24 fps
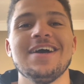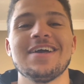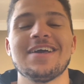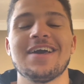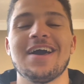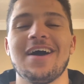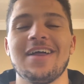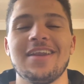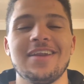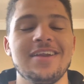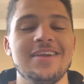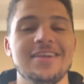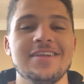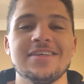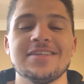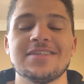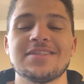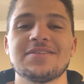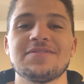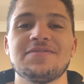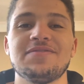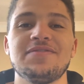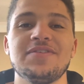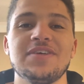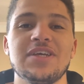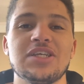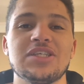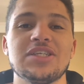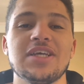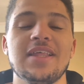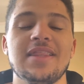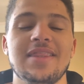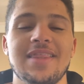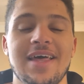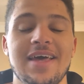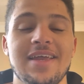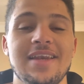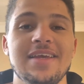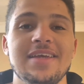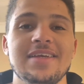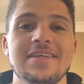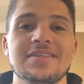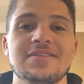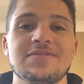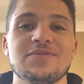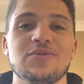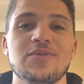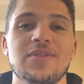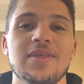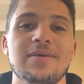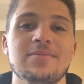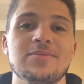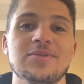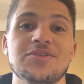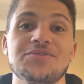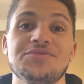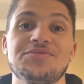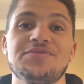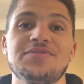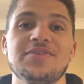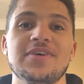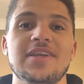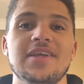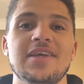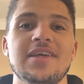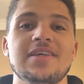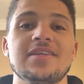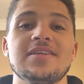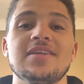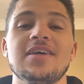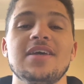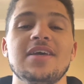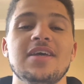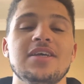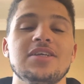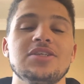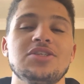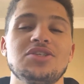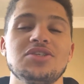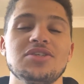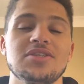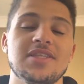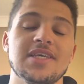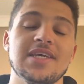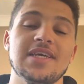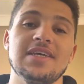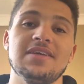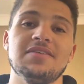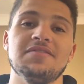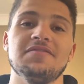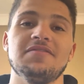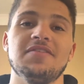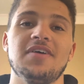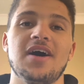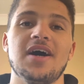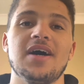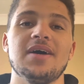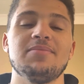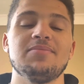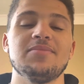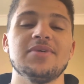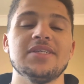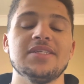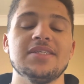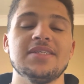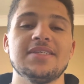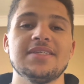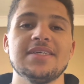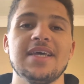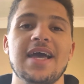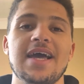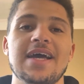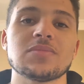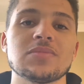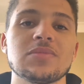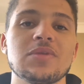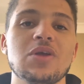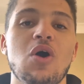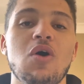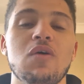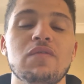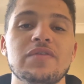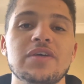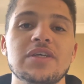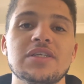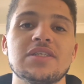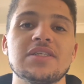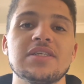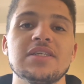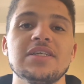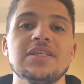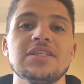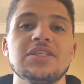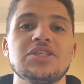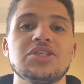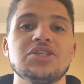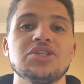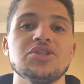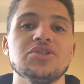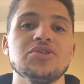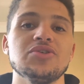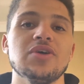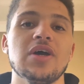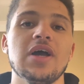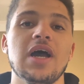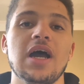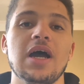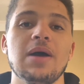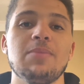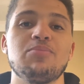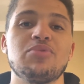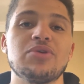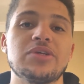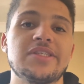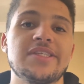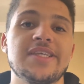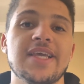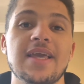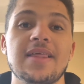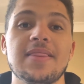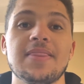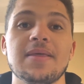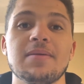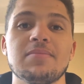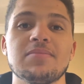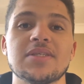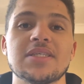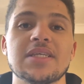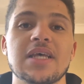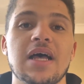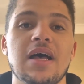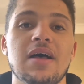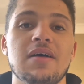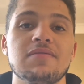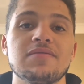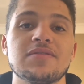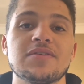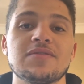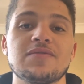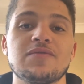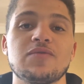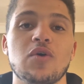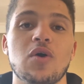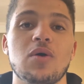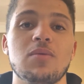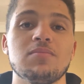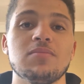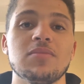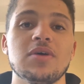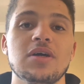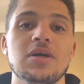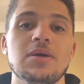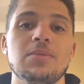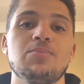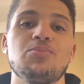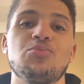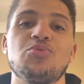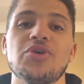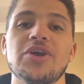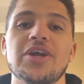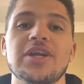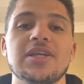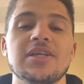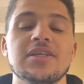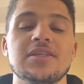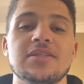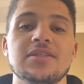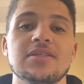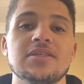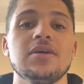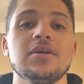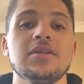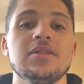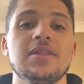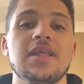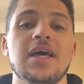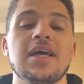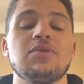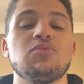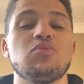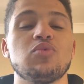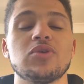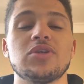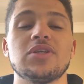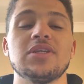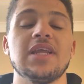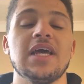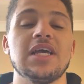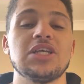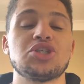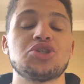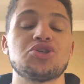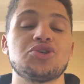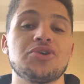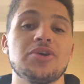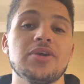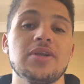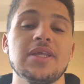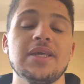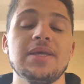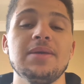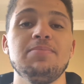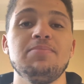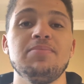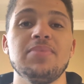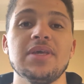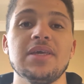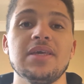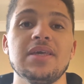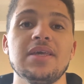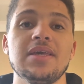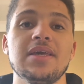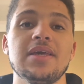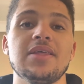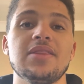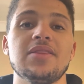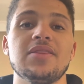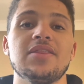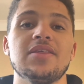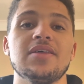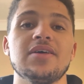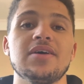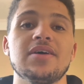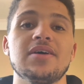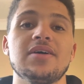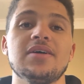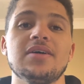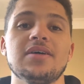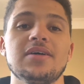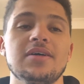colorless fish, and that is for them to fit into their environment and obviously to protect themselves from predators that would naturally be in their